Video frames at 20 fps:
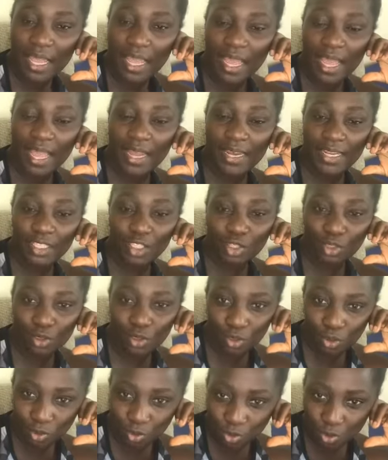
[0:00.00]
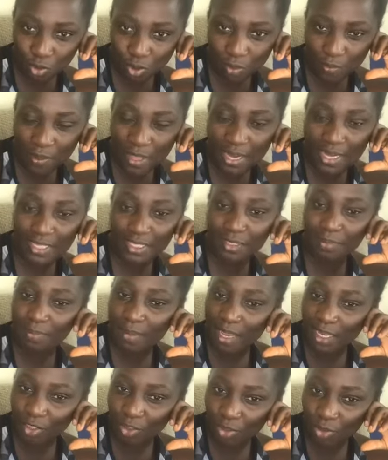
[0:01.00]
And it's your job and it's
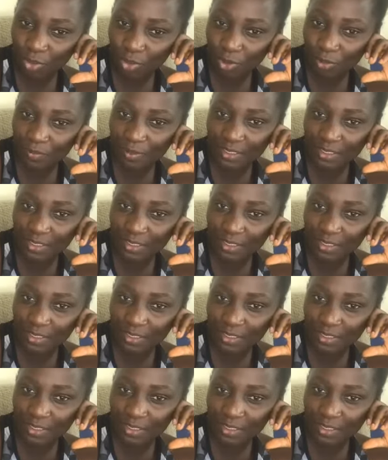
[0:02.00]
my job